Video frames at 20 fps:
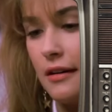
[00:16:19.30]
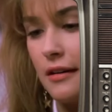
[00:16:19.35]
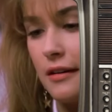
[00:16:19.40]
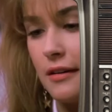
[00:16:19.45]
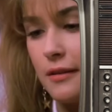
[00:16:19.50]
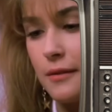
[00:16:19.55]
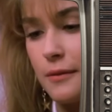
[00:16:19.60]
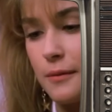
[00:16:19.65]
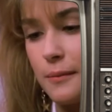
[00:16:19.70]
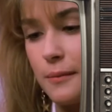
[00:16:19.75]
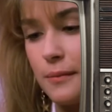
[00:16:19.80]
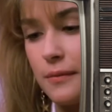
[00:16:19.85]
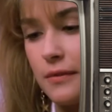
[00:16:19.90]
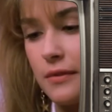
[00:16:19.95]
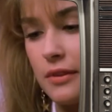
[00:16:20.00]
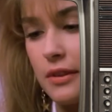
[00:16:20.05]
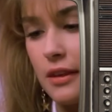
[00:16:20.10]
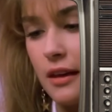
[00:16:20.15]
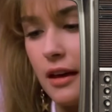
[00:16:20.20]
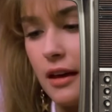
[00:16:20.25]
She
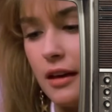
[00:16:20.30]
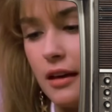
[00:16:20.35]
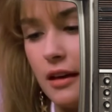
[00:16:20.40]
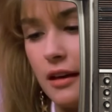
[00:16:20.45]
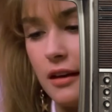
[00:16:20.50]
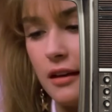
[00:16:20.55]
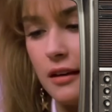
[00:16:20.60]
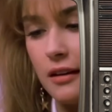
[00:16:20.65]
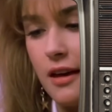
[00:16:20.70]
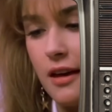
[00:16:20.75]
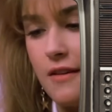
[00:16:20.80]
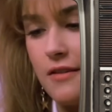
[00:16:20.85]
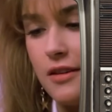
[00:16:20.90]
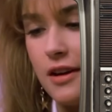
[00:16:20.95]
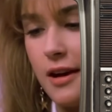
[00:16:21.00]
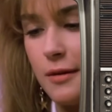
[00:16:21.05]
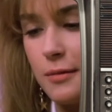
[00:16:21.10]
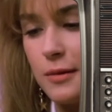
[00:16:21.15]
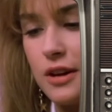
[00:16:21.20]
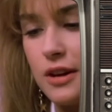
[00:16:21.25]
produced and starred in
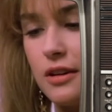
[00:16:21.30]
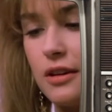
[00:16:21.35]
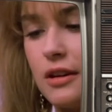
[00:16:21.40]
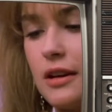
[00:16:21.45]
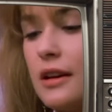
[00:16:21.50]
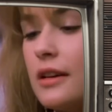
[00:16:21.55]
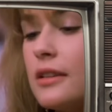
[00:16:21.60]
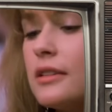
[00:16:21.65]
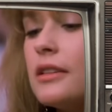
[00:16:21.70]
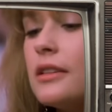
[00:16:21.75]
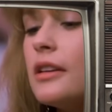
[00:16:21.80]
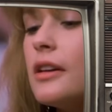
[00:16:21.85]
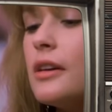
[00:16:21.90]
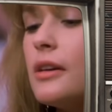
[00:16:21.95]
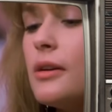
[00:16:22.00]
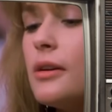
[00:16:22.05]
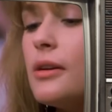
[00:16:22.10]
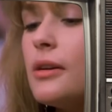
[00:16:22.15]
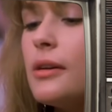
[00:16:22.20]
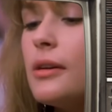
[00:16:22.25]
several films,
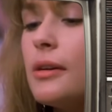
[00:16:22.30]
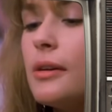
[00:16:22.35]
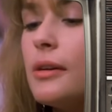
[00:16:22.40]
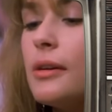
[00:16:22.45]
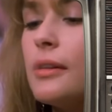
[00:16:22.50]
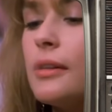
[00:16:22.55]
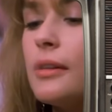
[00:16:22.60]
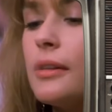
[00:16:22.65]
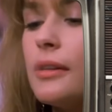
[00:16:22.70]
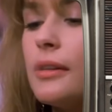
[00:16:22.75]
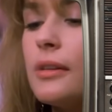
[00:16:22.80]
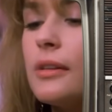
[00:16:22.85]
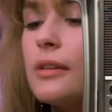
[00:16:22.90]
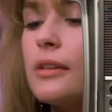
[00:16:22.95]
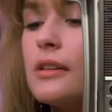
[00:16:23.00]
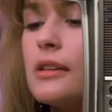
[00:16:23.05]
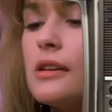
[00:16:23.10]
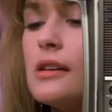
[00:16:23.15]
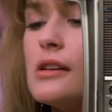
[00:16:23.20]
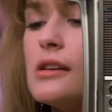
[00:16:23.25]
including G
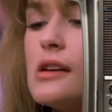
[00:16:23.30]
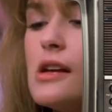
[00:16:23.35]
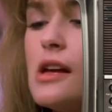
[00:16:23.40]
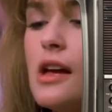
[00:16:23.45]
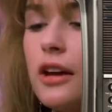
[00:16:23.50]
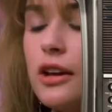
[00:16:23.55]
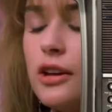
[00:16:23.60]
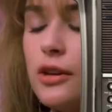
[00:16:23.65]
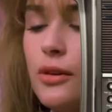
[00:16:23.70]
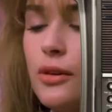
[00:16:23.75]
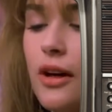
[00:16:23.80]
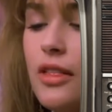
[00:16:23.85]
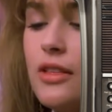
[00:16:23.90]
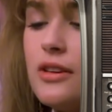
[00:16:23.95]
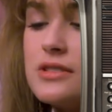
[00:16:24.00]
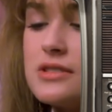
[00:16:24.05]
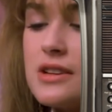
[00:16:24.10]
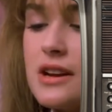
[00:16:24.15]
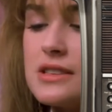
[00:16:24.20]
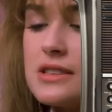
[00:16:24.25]
I Jane and
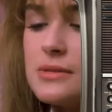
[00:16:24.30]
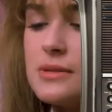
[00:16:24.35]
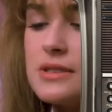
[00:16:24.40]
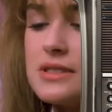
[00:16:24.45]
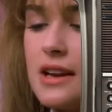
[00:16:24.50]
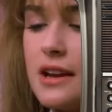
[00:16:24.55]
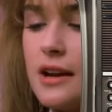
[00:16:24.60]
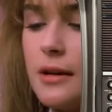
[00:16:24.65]
Indecent